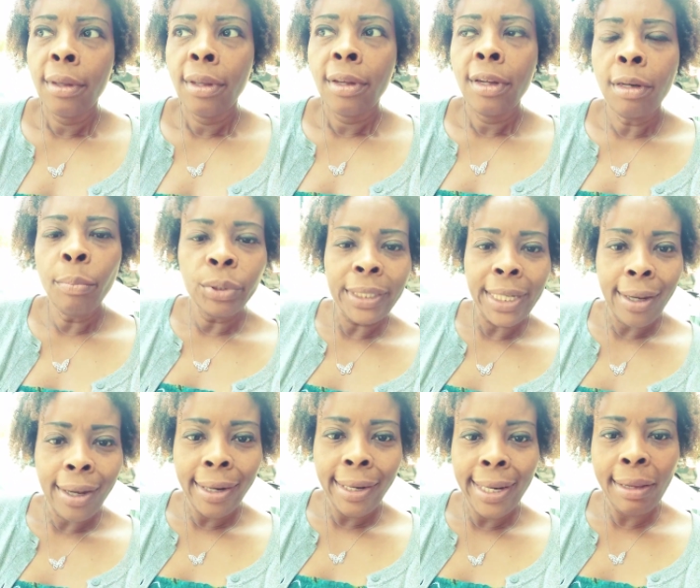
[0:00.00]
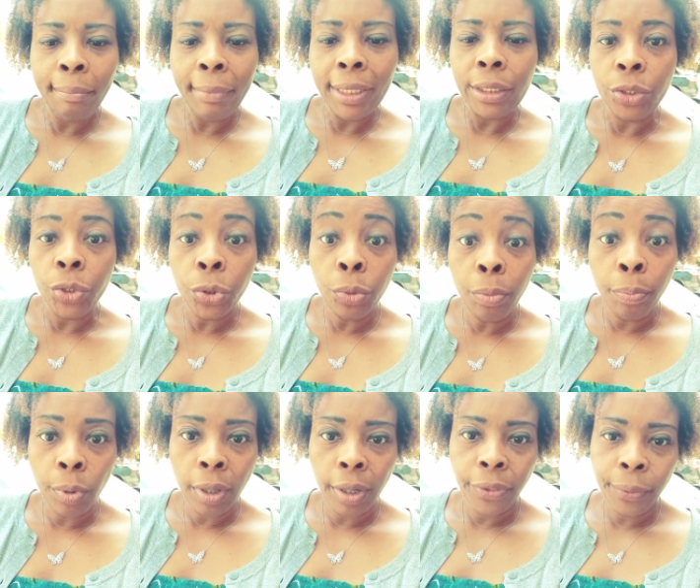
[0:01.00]
The Most High God led me to two
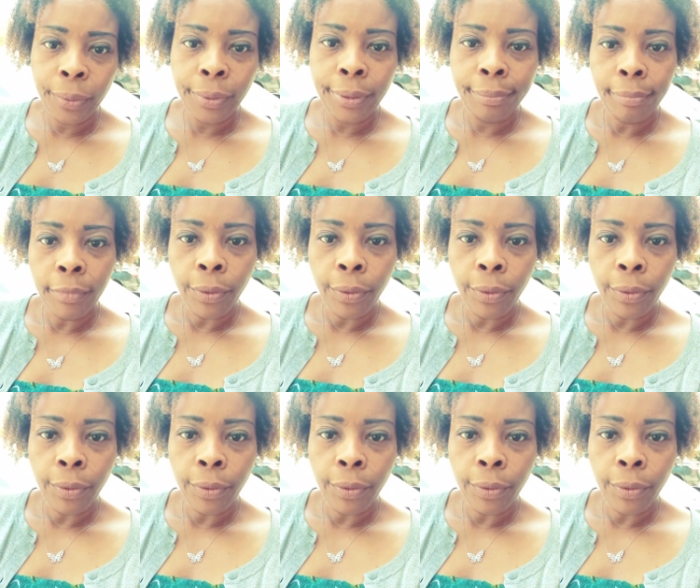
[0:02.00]
brothers.